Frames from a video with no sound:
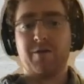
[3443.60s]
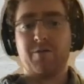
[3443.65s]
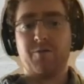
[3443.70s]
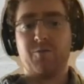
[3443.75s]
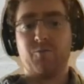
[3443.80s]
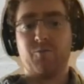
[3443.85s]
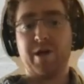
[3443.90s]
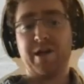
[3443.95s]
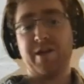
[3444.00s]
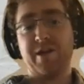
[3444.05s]

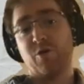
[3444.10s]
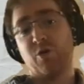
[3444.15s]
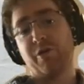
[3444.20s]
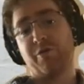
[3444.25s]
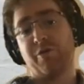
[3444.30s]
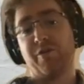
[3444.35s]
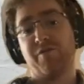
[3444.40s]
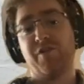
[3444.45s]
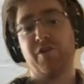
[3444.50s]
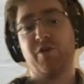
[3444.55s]
When all the
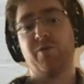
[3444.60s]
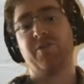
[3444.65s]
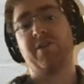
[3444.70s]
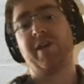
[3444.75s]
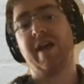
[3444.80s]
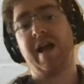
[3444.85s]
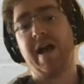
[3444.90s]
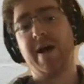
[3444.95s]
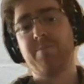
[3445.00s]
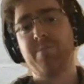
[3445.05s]
reviewers are
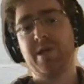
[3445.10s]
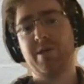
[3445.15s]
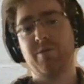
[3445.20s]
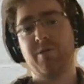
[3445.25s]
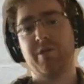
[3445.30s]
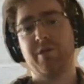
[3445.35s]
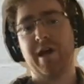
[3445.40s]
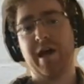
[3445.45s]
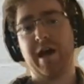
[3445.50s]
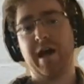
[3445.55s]
happy
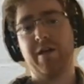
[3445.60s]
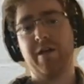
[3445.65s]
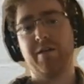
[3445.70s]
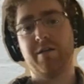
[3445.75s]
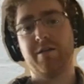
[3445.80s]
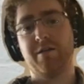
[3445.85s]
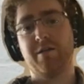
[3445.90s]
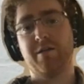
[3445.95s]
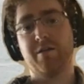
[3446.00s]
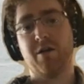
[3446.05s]
with that,
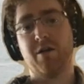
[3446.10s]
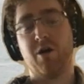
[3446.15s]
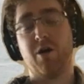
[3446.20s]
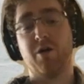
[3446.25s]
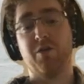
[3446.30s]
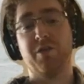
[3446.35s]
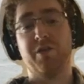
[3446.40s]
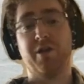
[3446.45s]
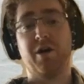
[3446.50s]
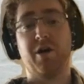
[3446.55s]

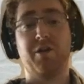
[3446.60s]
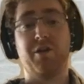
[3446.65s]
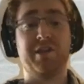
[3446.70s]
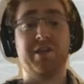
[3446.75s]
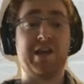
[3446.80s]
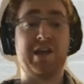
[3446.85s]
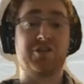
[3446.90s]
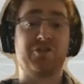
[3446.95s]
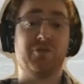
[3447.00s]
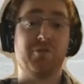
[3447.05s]
on the
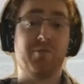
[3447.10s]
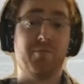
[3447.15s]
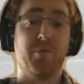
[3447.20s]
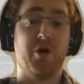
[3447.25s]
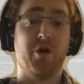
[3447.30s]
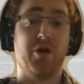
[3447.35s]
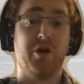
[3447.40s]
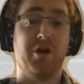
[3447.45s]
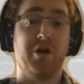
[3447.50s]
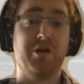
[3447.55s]
actual
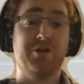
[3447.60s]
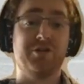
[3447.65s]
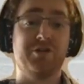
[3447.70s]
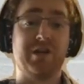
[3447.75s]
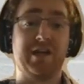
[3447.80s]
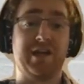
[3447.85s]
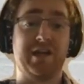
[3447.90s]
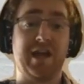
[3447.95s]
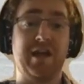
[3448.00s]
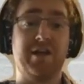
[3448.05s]
merge,
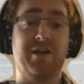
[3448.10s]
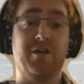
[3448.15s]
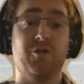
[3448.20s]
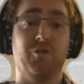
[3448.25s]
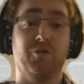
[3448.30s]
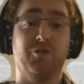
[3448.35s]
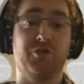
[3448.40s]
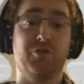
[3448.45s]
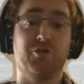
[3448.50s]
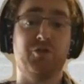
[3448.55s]
again,
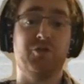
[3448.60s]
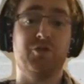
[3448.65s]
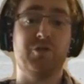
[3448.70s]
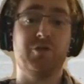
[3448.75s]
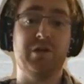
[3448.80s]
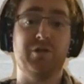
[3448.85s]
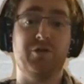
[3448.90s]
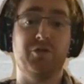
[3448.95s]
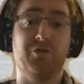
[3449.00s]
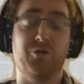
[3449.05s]
it'll do
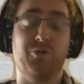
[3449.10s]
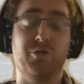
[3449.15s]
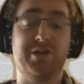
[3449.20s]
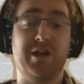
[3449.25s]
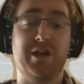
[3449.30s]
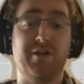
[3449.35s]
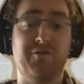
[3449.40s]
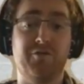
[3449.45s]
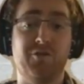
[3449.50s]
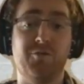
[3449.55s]
a
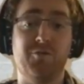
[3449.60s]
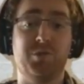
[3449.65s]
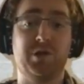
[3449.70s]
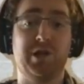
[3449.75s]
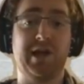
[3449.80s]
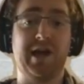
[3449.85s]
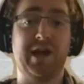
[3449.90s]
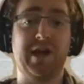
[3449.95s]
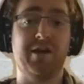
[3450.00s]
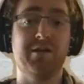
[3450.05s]
Terraform
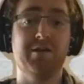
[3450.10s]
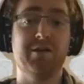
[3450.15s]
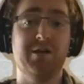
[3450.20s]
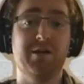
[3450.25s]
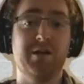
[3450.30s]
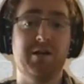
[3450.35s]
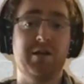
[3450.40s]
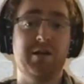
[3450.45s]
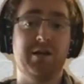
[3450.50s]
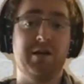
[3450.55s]
plan,
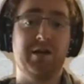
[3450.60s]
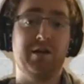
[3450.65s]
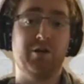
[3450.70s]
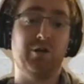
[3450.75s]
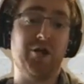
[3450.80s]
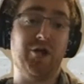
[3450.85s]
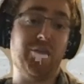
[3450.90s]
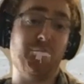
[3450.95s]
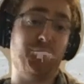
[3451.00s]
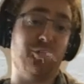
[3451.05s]

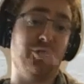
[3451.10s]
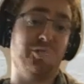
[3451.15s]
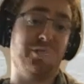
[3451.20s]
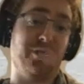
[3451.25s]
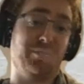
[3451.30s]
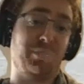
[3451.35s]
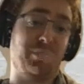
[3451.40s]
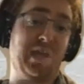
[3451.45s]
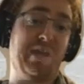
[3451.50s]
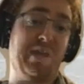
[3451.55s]
it'll output the
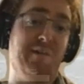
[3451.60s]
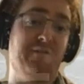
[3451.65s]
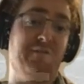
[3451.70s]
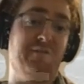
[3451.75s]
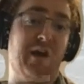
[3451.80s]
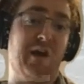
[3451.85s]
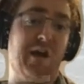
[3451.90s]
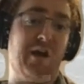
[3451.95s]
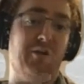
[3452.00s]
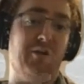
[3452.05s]
plan
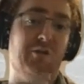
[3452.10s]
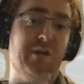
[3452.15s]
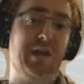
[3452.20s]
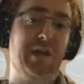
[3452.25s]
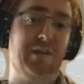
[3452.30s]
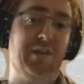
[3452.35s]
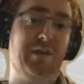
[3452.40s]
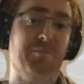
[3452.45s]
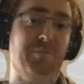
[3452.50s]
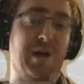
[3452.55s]
file
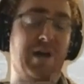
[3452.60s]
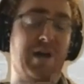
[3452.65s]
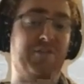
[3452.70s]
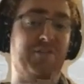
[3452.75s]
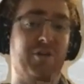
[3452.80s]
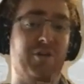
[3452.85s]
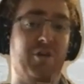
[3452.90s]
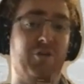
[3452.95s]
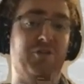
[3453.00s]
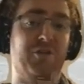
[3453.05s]
and then pass
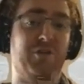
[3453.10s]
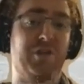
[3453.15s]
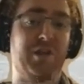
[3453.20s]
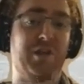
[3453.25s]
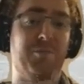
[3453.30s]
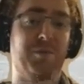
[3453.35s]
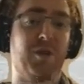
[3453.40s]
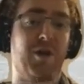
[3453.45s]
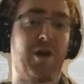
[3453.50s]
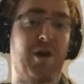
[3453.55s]
it on to the
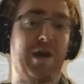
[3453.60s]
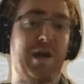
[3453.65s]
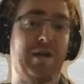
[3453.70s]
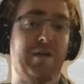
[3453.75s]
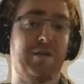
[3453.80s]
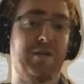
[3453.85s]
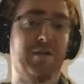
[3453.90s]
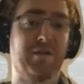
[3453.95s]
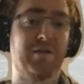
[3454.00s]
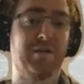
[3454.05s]
apply
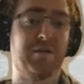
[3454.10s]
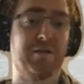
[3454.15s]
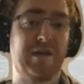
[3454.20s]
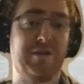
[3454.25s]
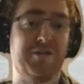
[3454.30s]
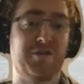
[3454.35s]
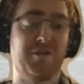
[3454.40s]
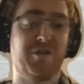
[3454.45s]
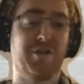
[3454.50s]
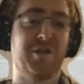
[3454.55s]

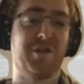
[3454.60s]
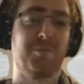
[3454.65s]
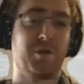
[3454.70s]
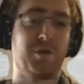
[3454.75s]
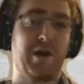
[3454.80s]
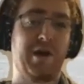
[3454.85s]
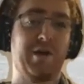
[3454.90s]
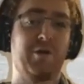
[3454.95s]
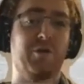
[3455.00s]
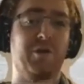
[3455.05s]
and do the
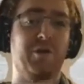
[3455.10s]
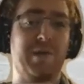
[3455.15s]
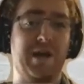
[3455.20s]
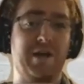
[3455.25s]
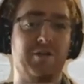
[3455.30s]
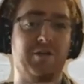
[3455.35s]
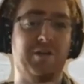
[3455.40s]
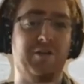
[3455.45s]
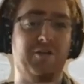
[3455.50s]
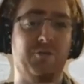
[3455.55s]
apply
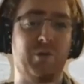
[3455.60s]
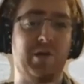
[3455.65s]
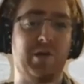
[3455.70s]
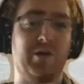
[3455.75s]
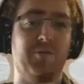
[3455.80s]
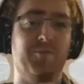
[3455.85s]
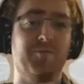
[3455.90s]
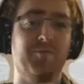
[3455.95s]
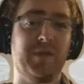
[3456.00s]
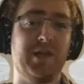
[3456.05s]
automatically as well.